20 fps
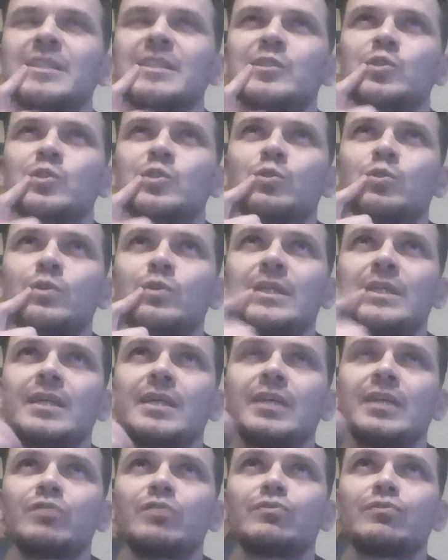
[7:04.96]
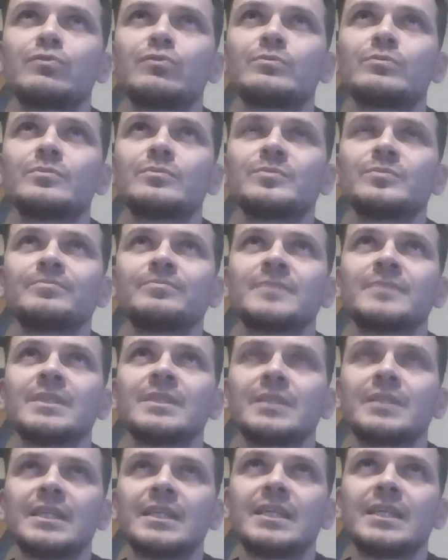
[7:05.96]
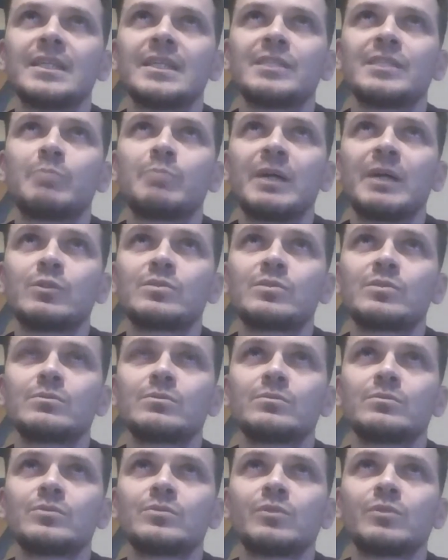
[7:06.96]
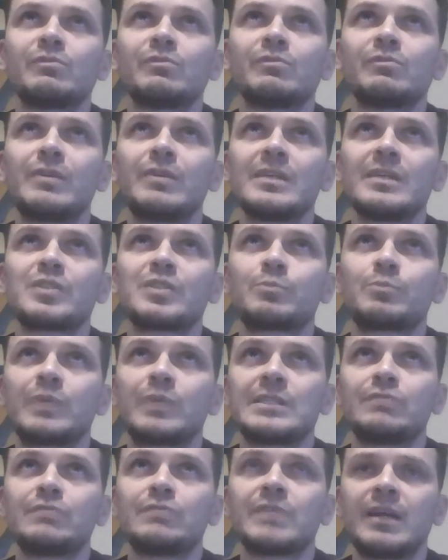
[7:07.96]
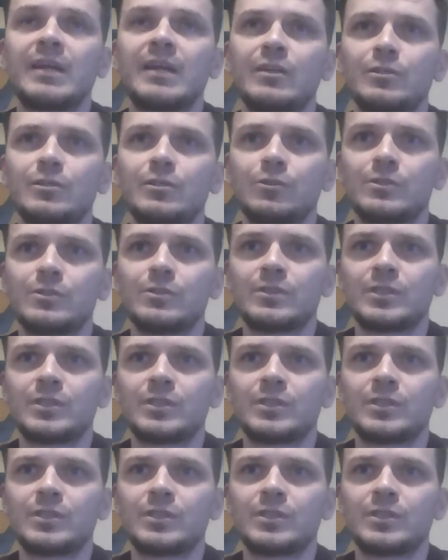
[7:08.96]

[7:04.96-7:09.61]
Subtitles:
the story kind of is about very expressive characters